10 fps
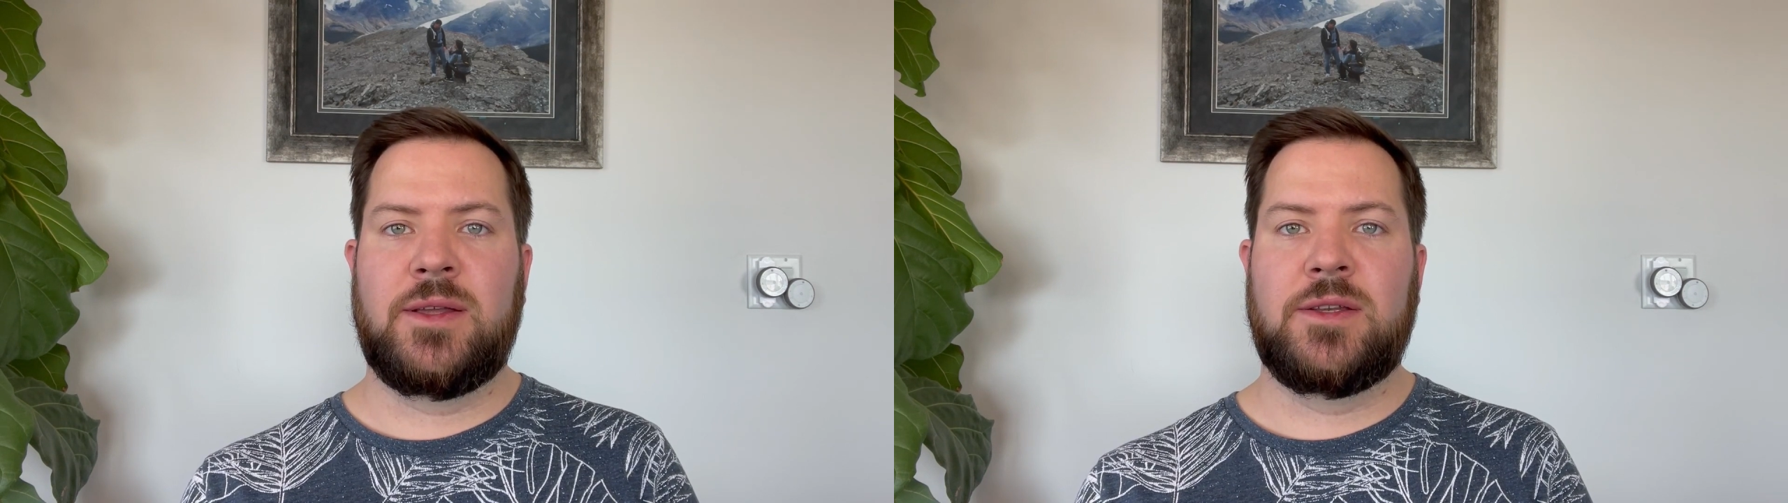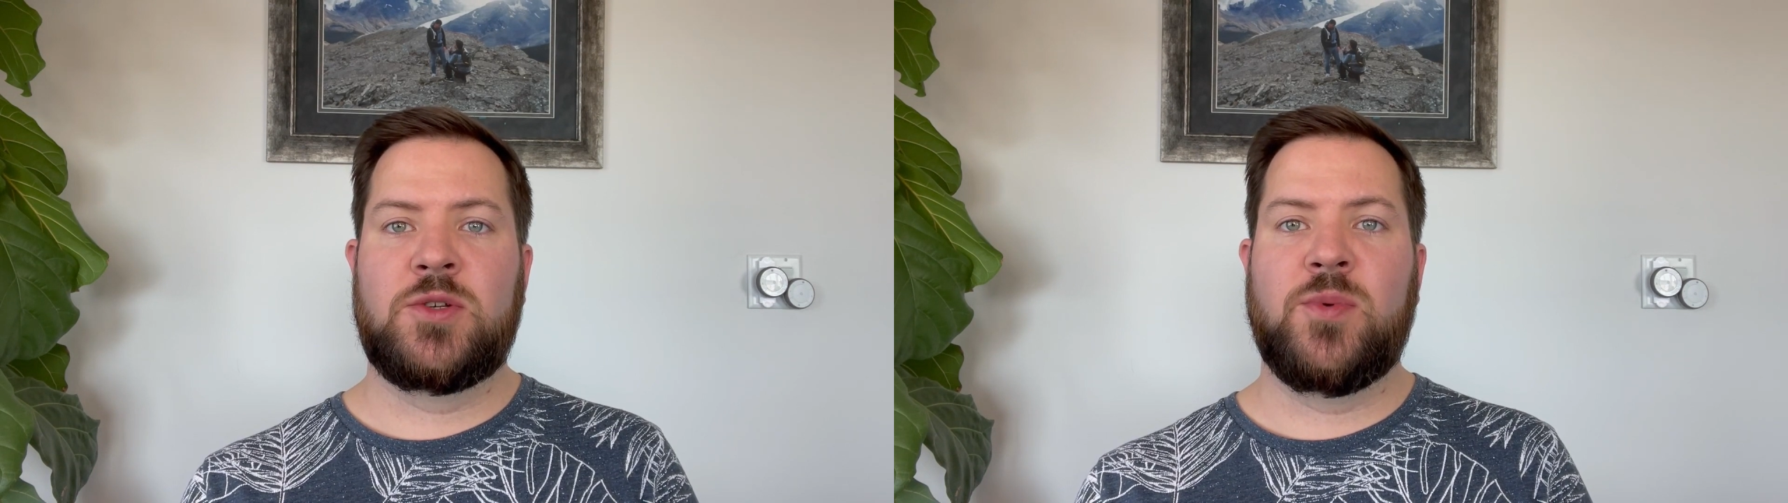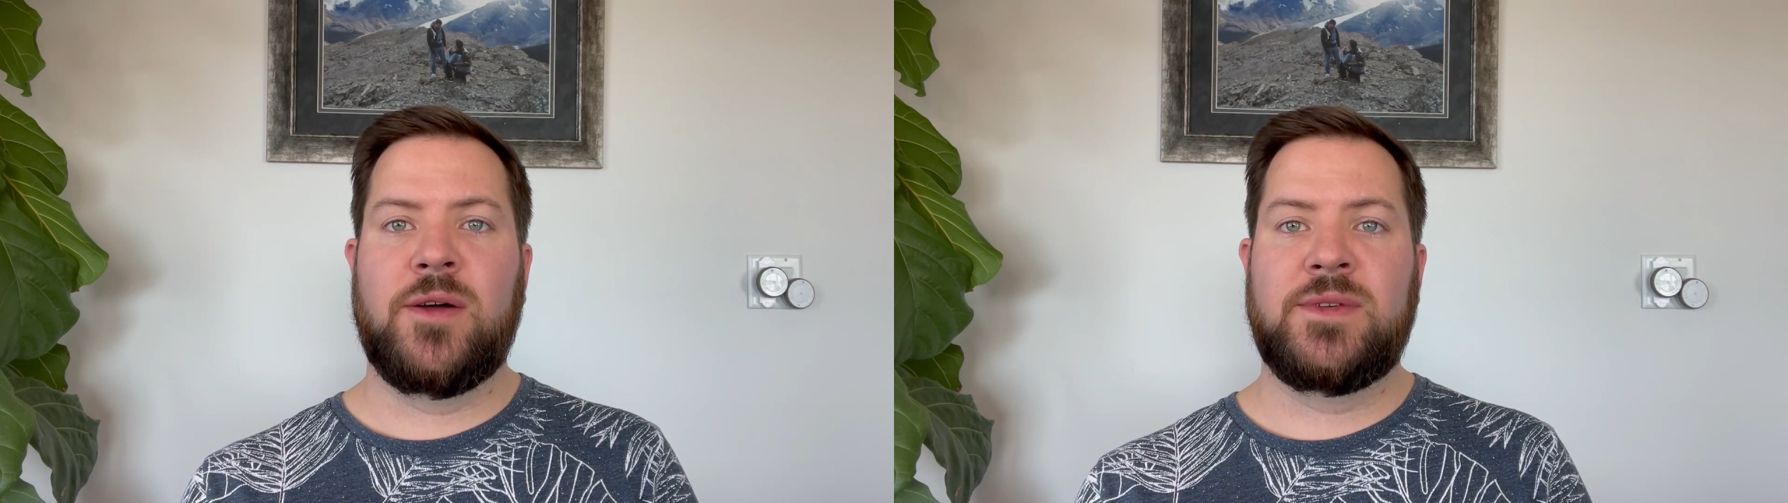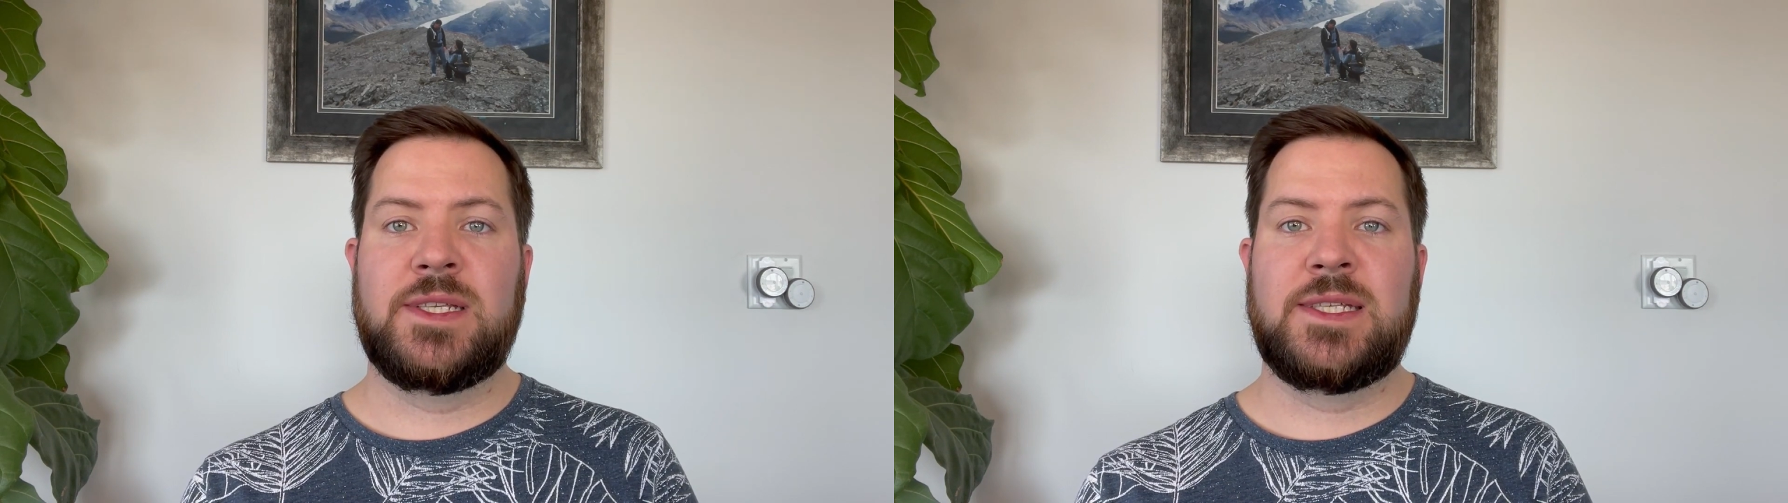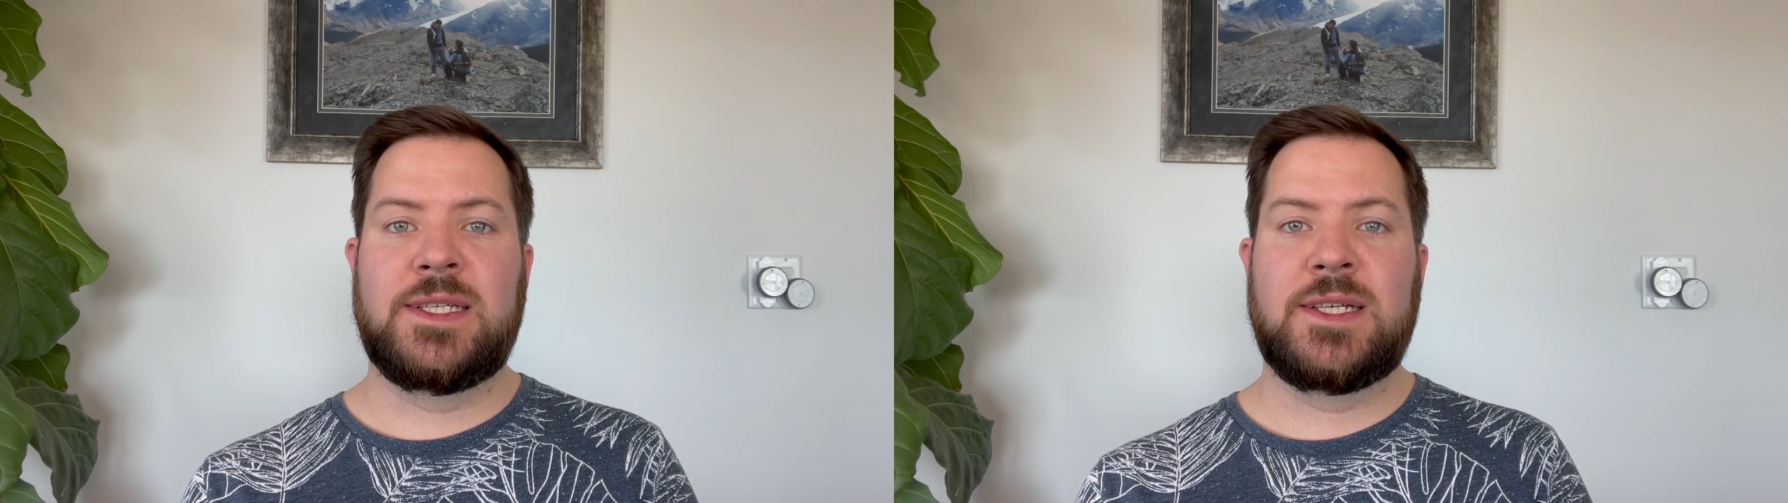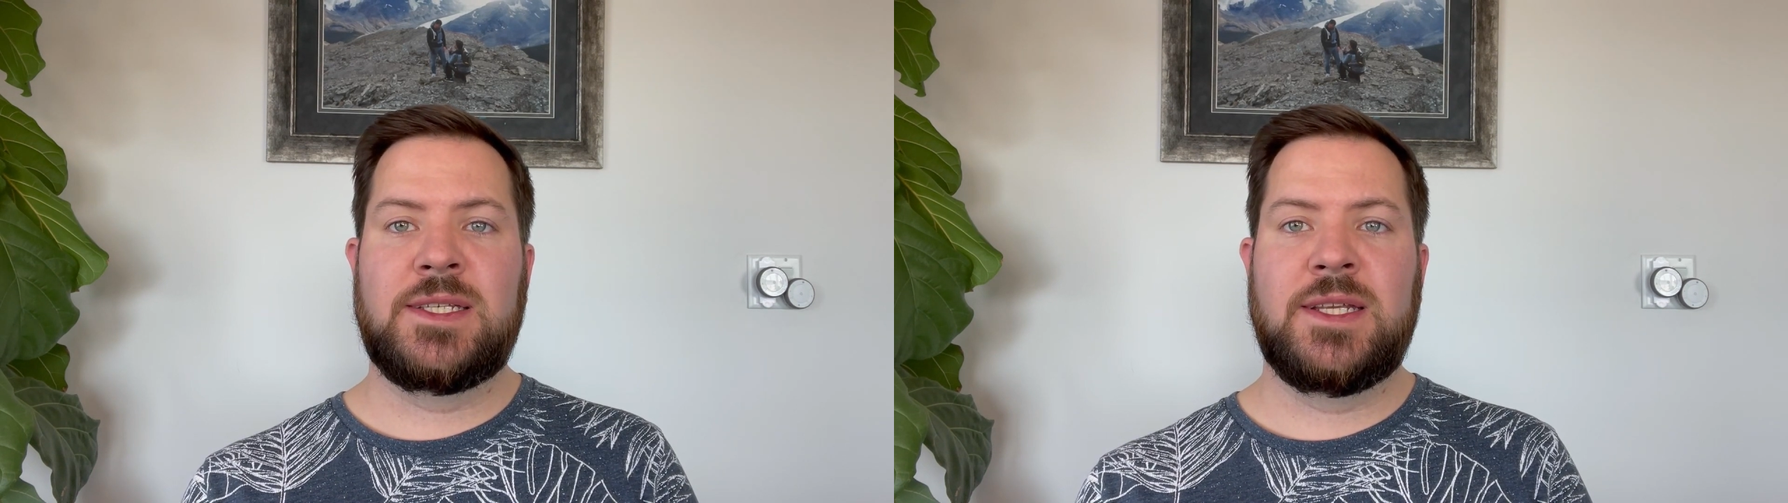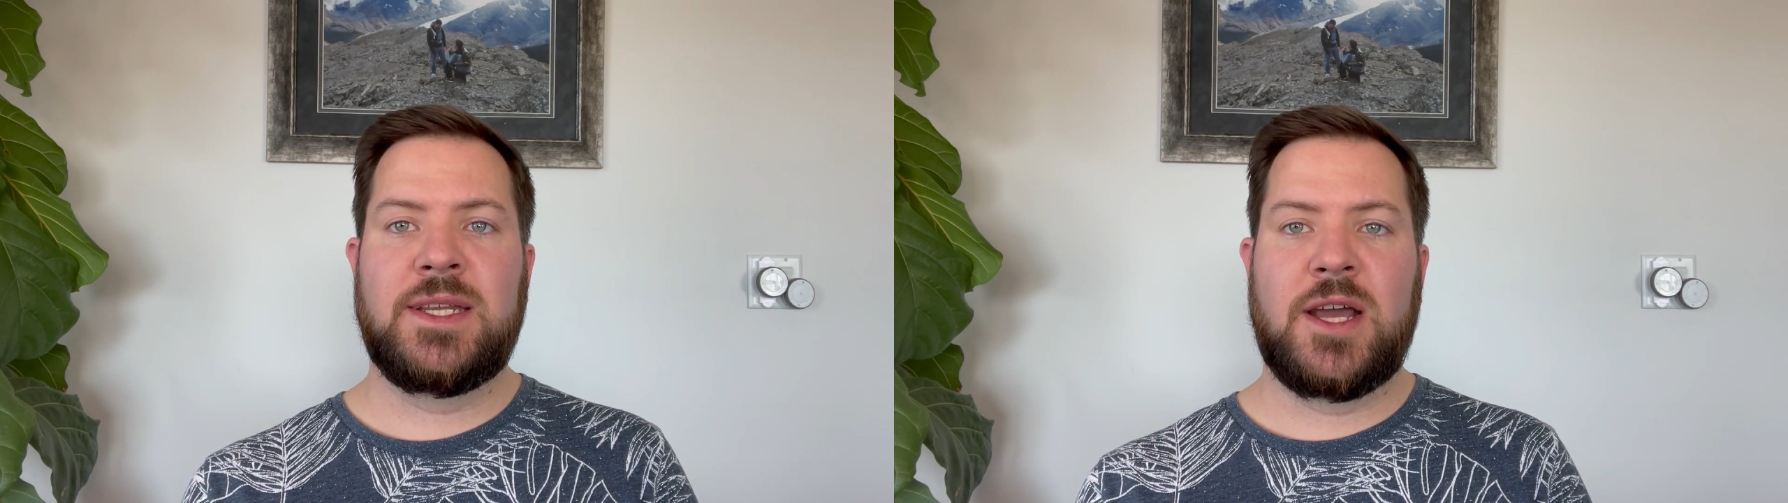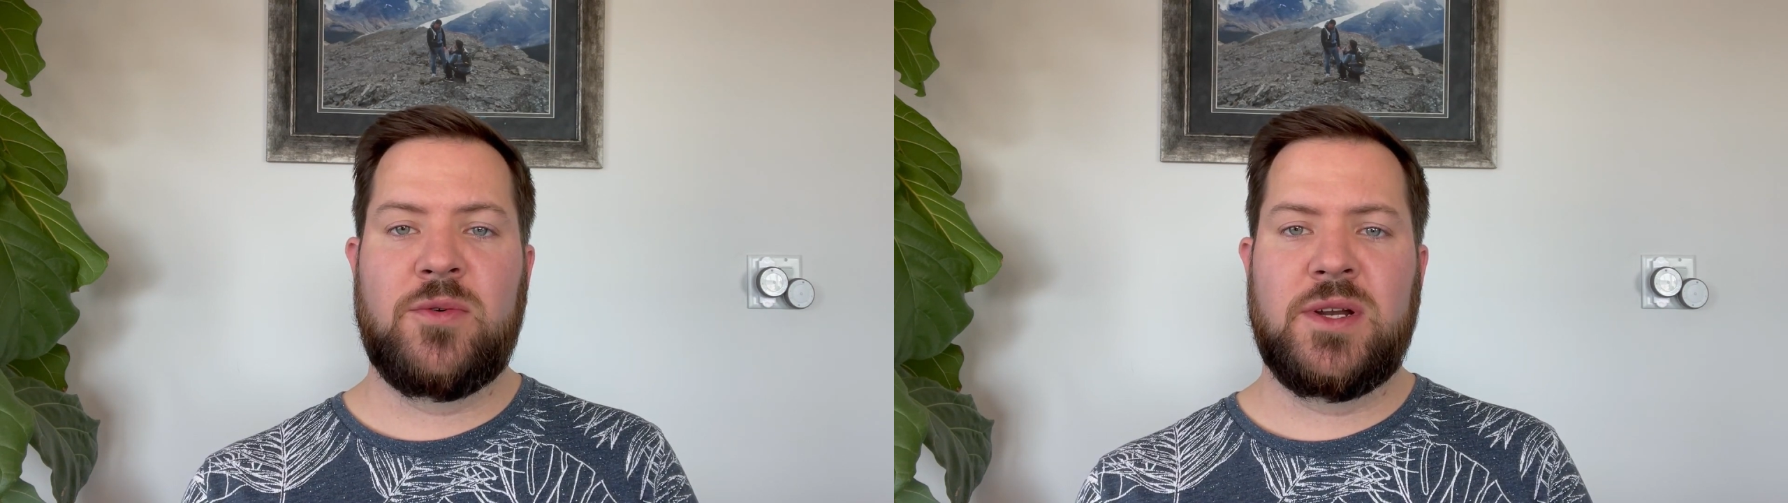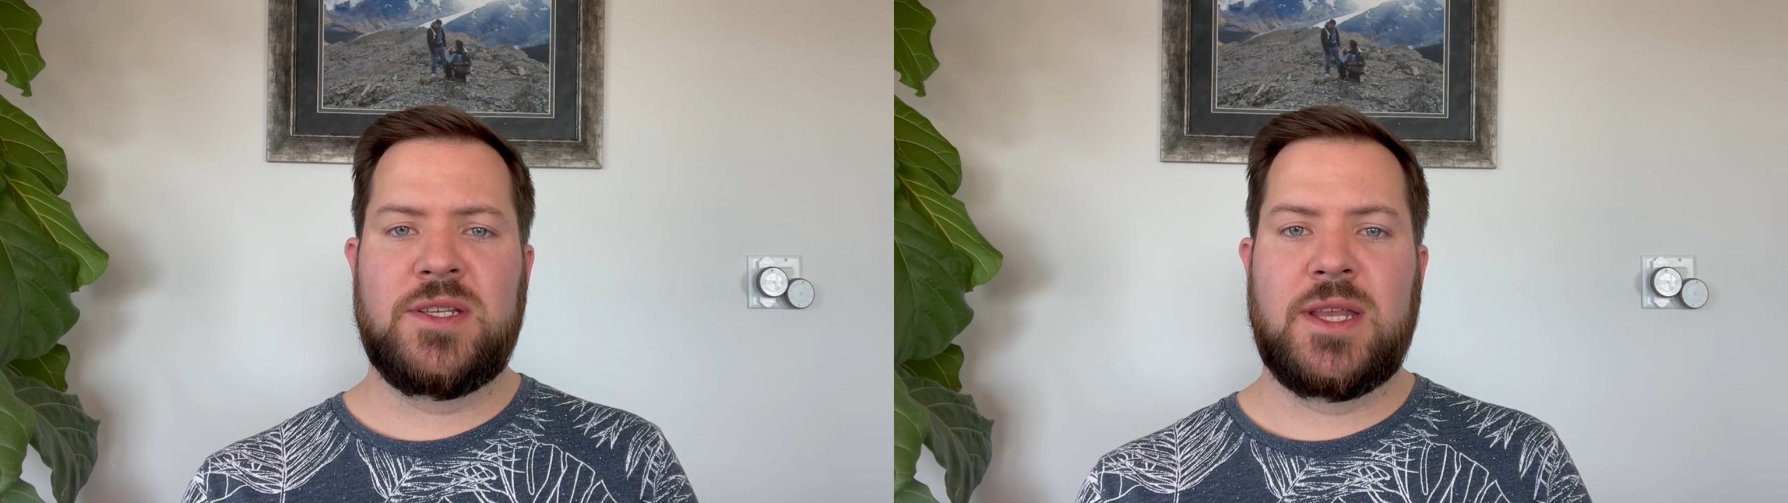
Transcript: 12 to 16 hours,